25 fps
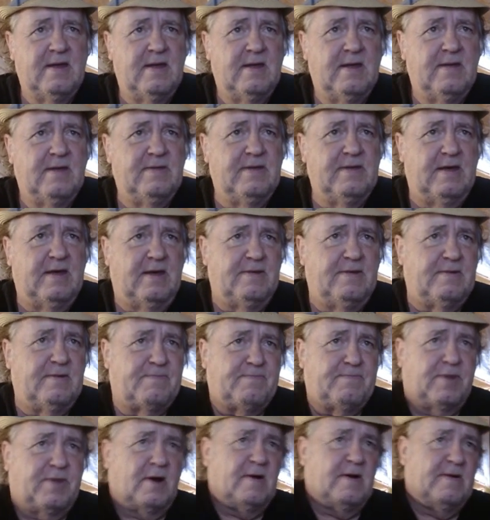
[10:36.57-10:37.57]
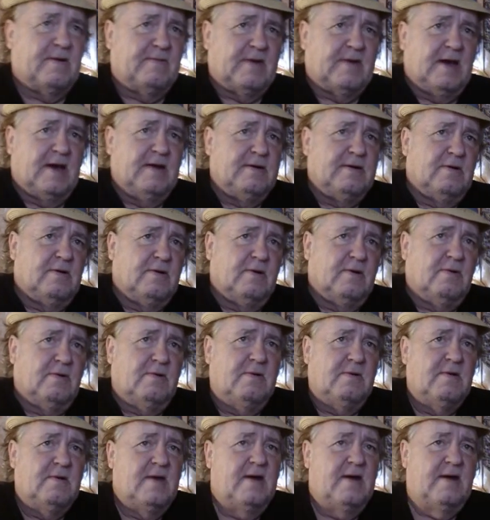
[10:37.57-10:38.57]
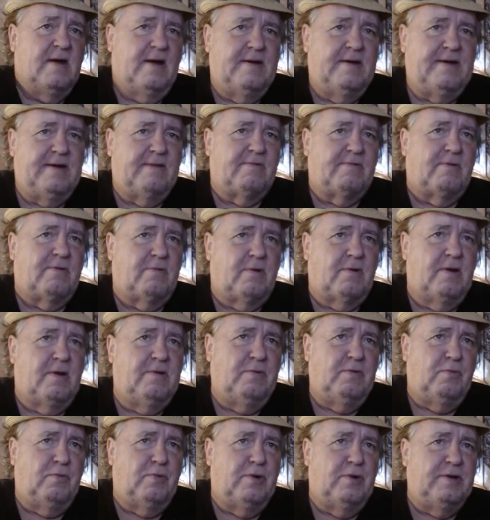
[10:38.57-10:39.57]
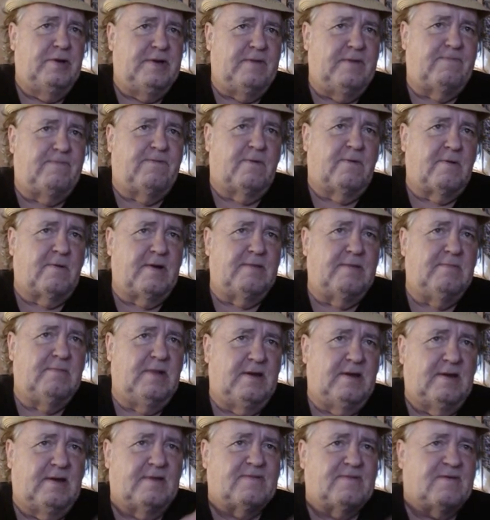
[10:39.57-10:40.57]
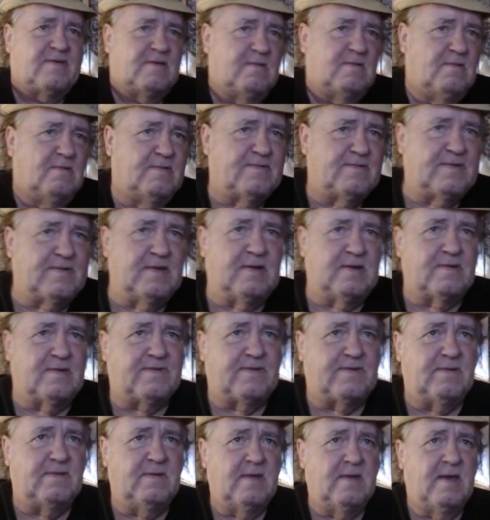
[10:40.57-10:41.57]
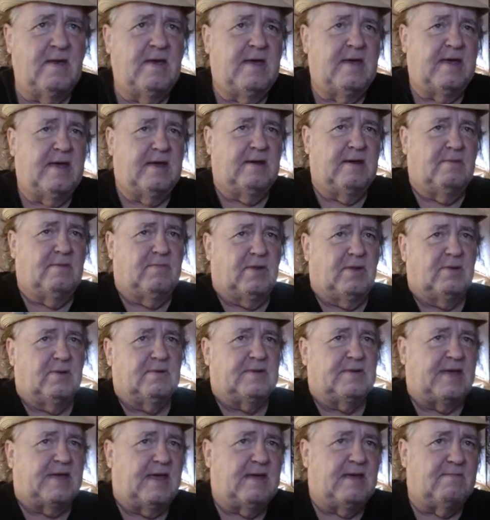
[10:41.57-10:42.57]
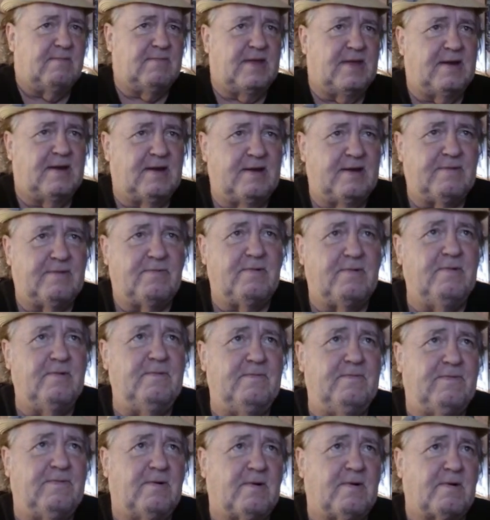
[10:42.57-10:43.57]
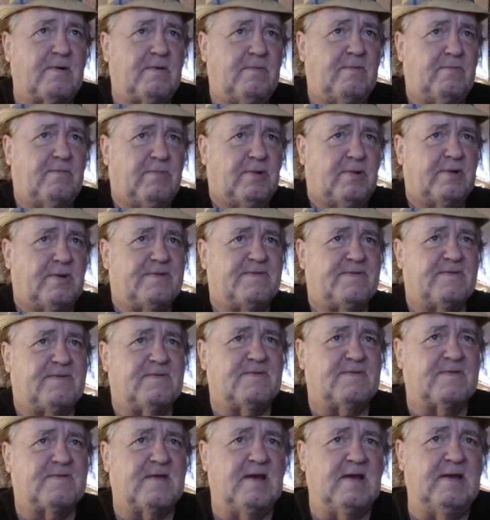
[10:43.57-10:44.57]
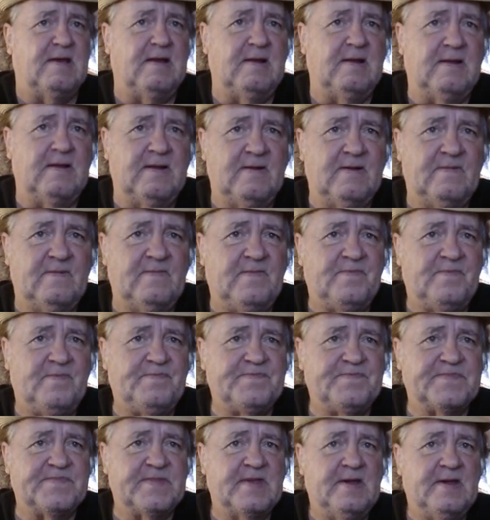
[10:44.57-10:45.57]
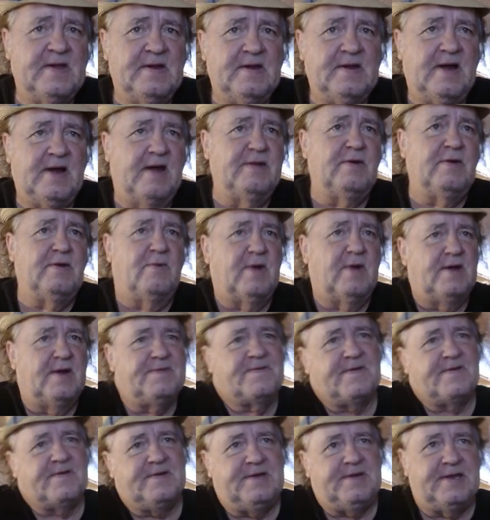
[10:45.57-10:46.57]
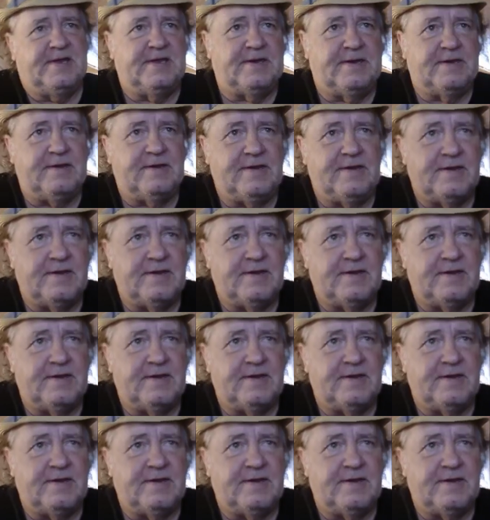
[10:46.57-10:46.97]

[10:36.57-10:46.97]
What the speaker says: the other part of Idaho. I never rooted for him unless he was in a bowl game. Then I'd root for Boise State. Otherwise, I didn't.